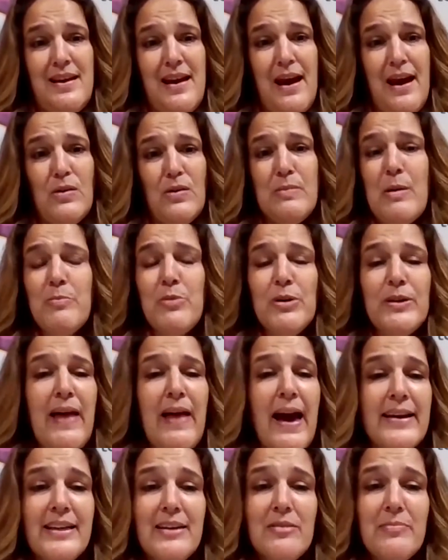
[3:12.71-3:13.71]
I remember
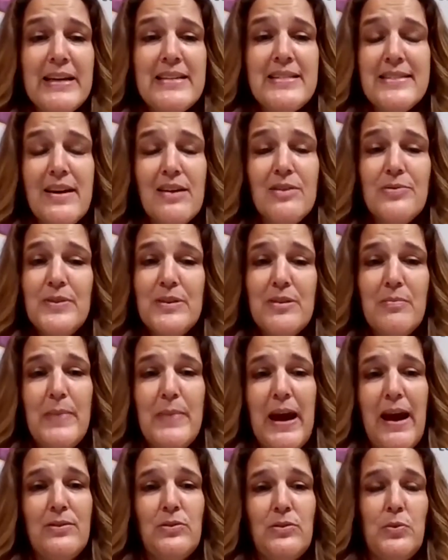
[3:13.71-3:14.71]
locking myself in the
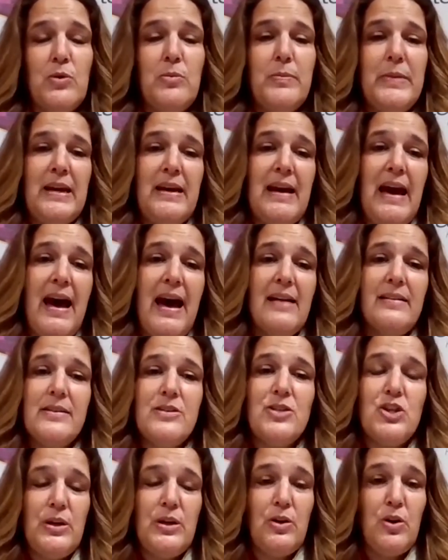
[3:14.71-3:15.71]
bathroom in
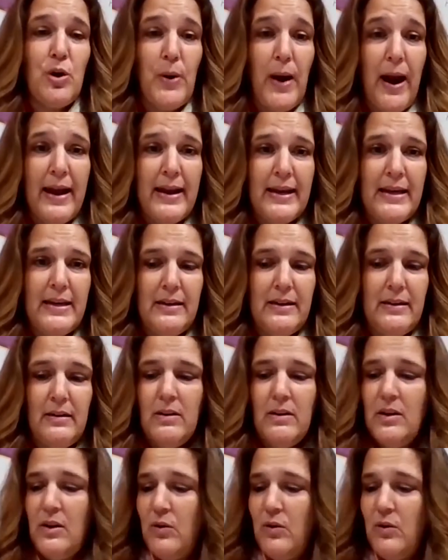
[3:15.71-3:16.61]
college and crying